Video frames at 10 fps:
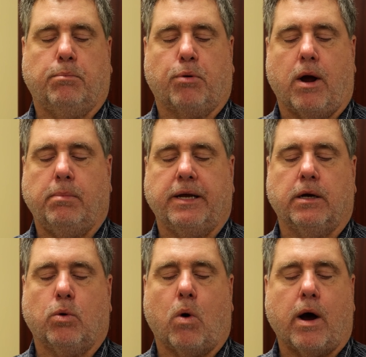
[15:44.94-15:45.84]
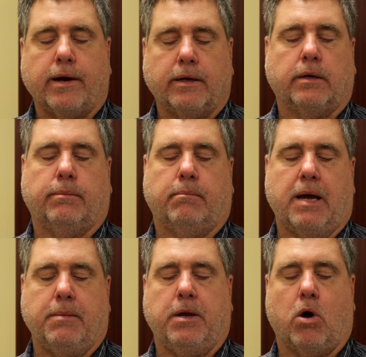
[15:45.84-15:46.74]
probably aquatic,
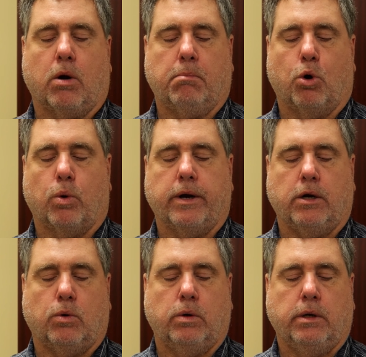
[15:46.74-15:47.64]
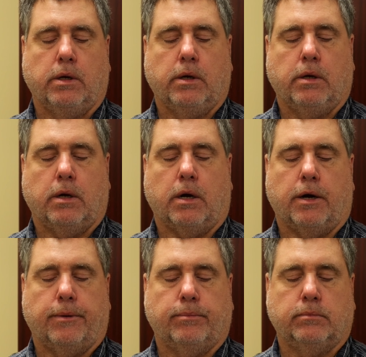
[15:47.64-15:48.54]
maybe arboreal.
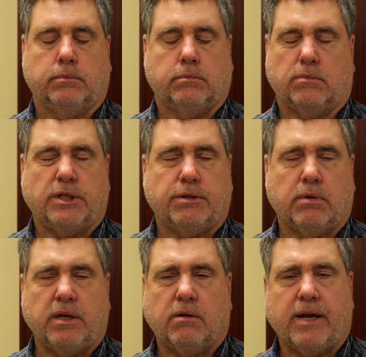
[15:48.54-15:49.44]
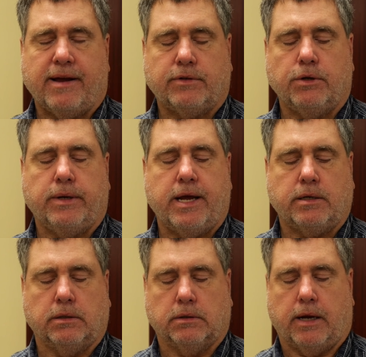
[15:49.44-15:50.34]
We should really only have two
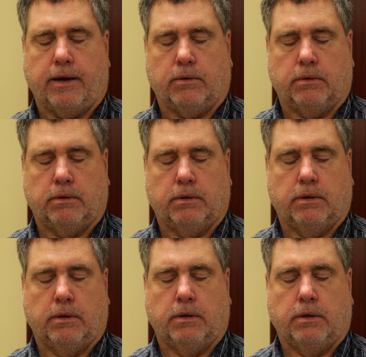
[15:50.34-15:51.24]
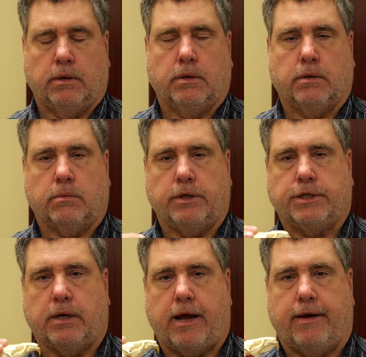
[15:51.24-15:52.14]
guesses now. We
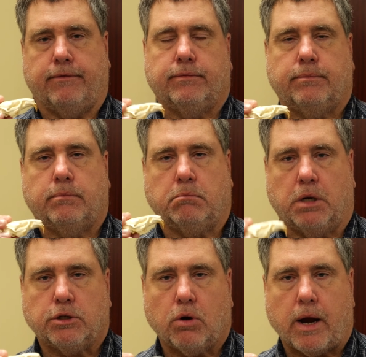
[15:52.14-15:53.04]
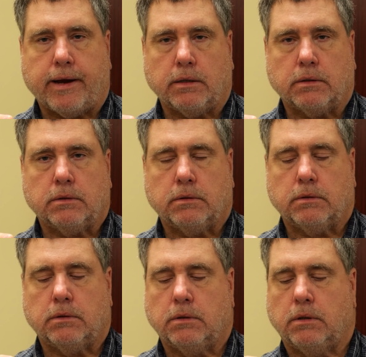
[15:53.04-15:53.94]
should have muskrat
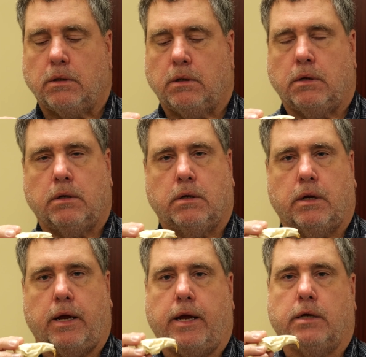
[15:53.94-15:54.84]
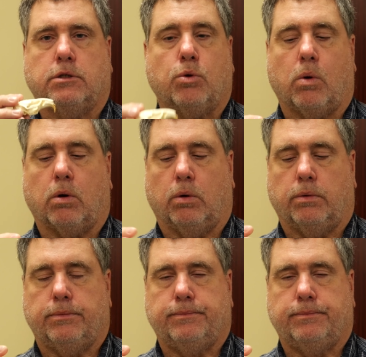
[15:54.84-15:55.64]
and squirrel.